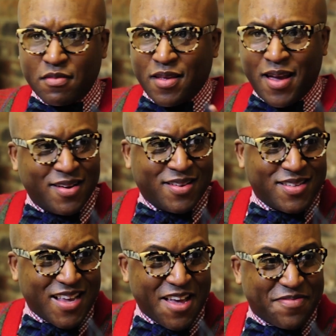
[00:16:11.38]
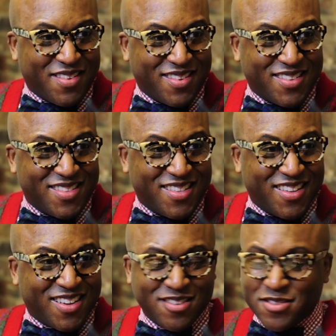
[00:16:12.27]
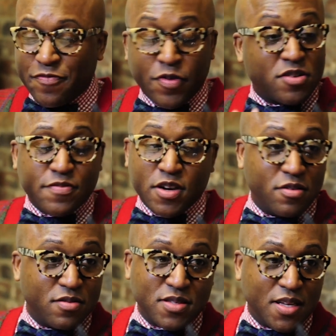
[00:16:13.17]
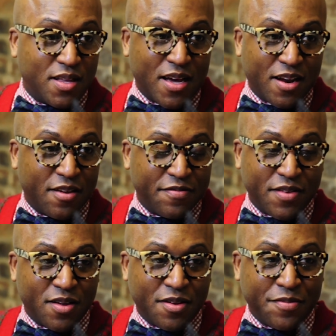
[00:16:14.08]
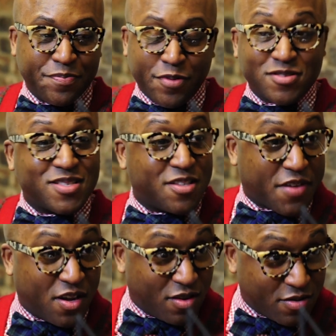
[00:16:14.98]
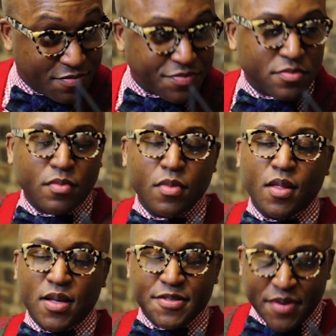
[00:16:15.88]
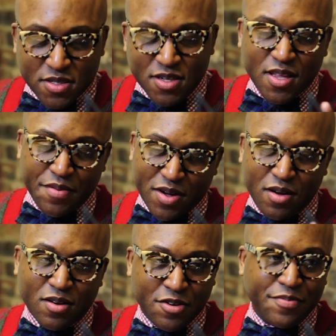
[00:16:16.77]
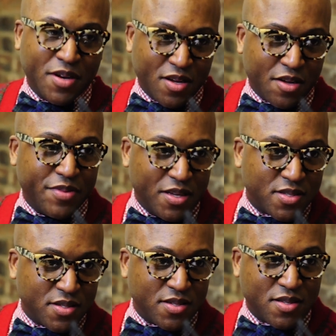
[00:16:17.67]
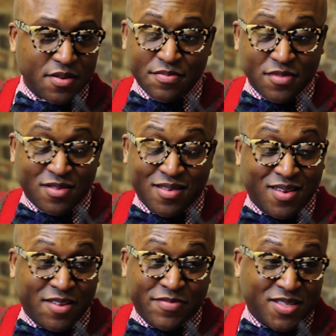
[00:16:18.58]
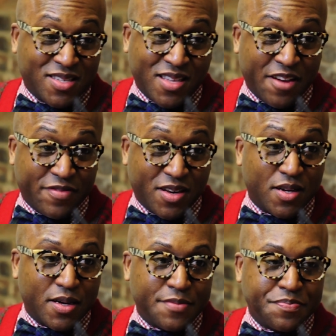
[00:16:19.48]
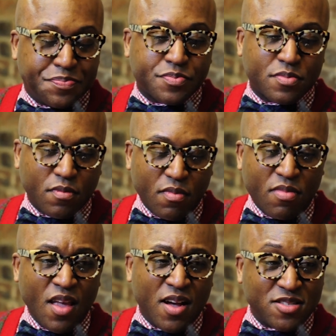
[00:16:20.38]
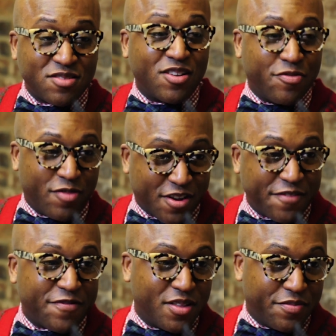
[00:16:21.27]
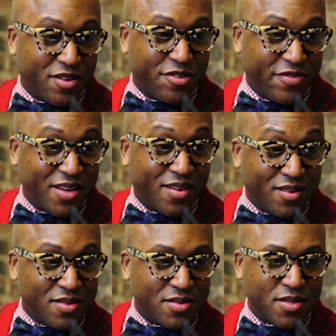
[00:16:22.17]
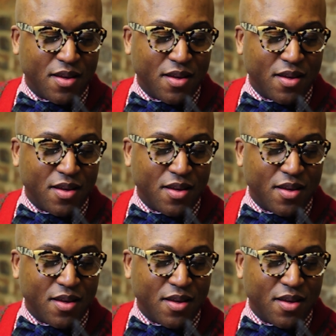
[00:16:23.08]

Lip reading: how did this happen?" Because first of all, you don't see a lot of persons of color, especially in that mall, opening a business, and it was just never done. I started working for them on the weekends